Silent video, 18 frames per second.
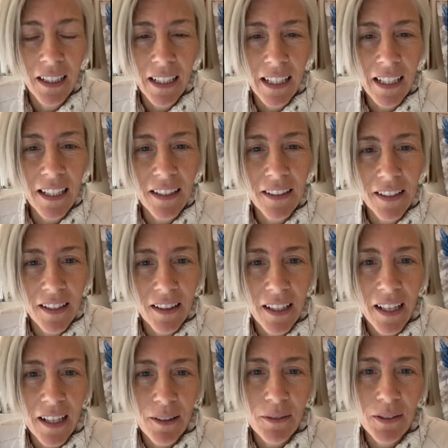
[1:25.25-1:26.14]
heal their
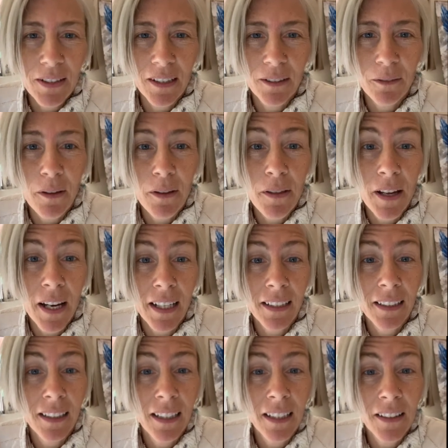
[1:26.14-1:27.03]
lives, and with
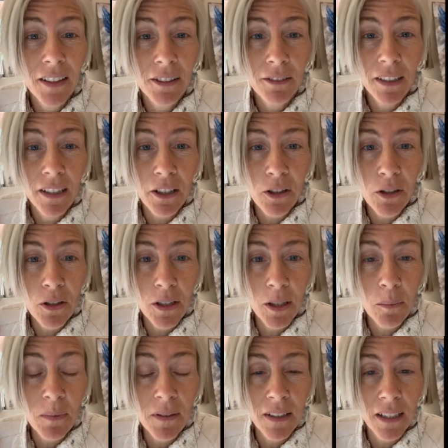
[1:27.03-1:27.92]
that, heal their
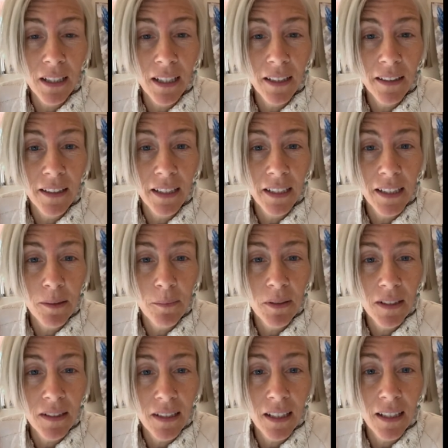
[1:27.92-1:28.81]
relationships and heal their
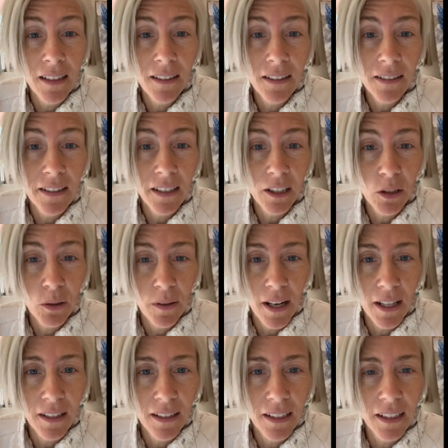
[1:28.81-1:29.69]
intimacy, heal their
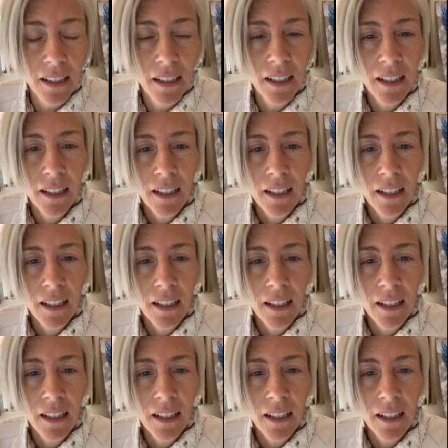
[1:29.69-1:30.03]
sexuality,